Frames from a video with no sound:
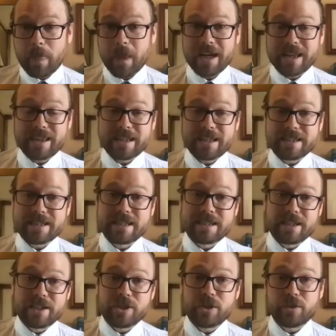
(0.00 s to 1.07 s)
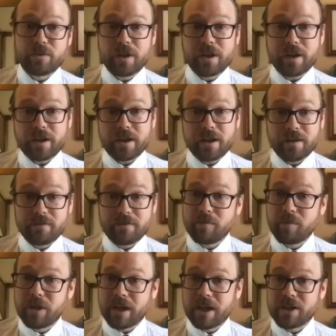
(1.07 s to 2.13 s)
I think this is an issue of
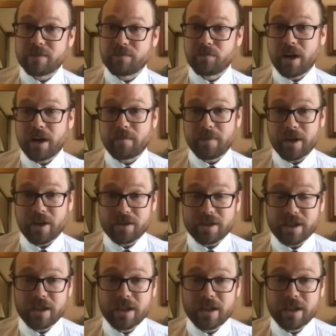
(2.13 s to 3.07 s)
communication primarily.